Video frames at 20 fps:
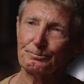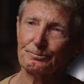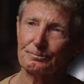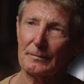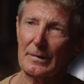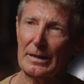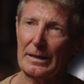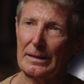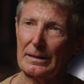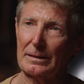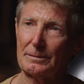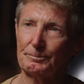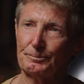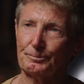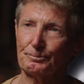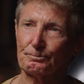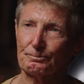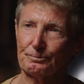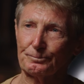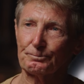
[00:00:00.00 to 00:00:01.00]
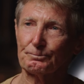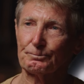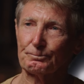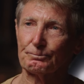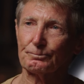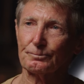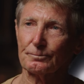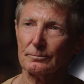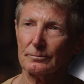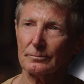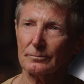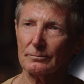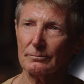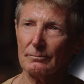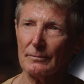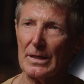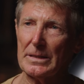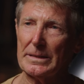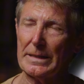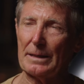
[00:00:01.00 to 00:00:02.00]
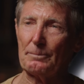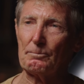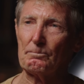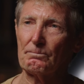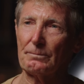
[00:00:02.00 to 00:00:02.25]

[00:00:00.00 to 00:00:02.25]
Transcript: You were telling us a little bit more about that.